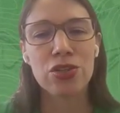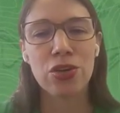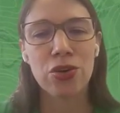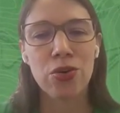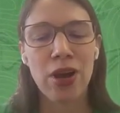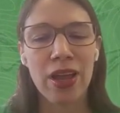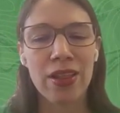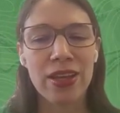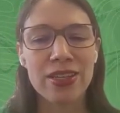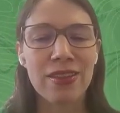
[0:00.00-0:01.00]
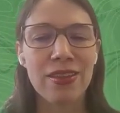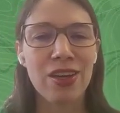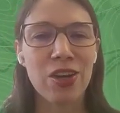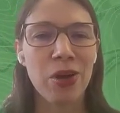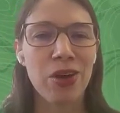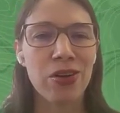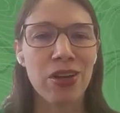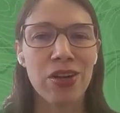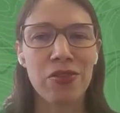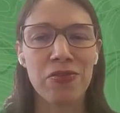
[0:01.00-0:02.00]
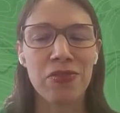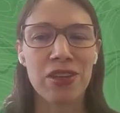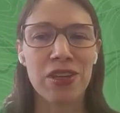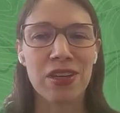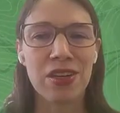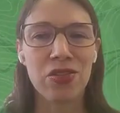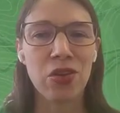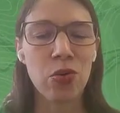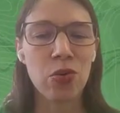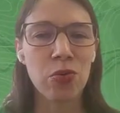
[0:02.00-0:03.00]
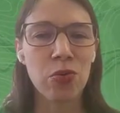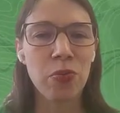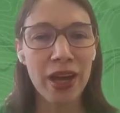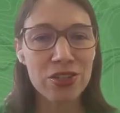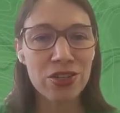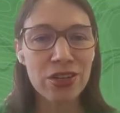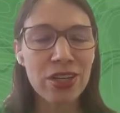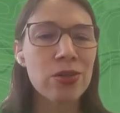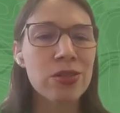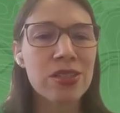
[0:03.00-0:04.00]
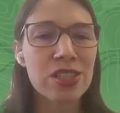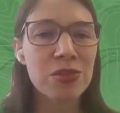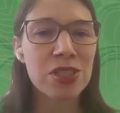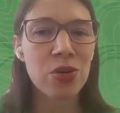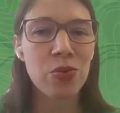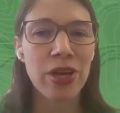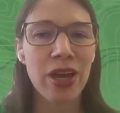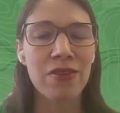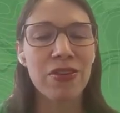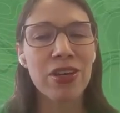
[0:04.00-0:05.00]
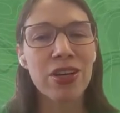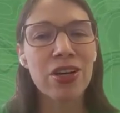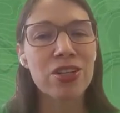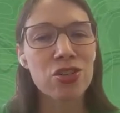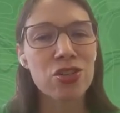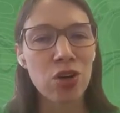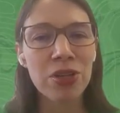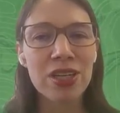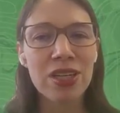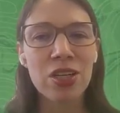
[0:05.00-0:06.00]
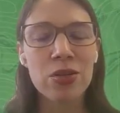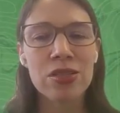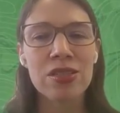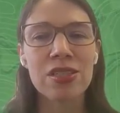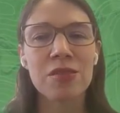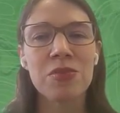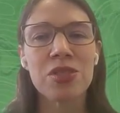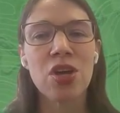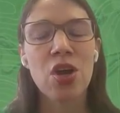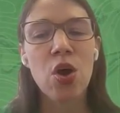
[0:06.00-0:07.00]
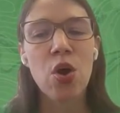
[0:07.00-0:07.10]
So I like to think about kind of the local pasture ecosystems that we have here and shrubland ecosystems